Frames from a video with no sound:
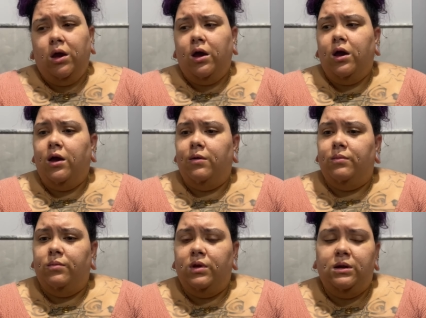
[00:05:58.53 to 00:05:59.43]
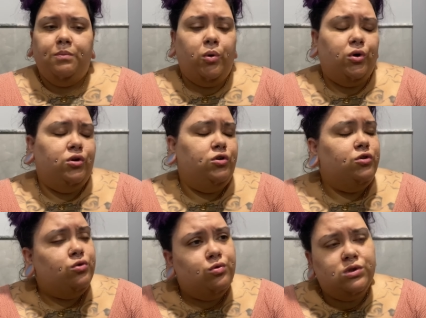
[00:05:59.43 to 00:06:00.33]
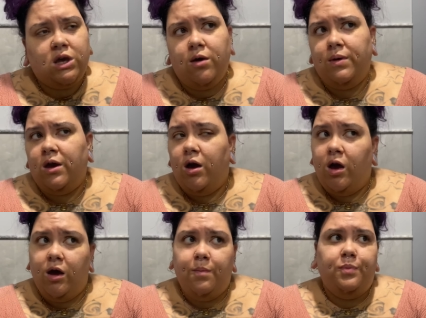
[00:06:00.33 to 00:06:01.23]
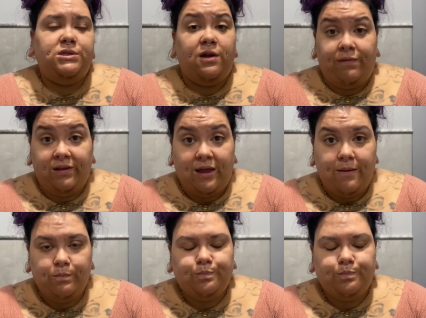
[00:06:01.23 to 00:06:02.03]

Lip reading: important news coming up, stuff like that.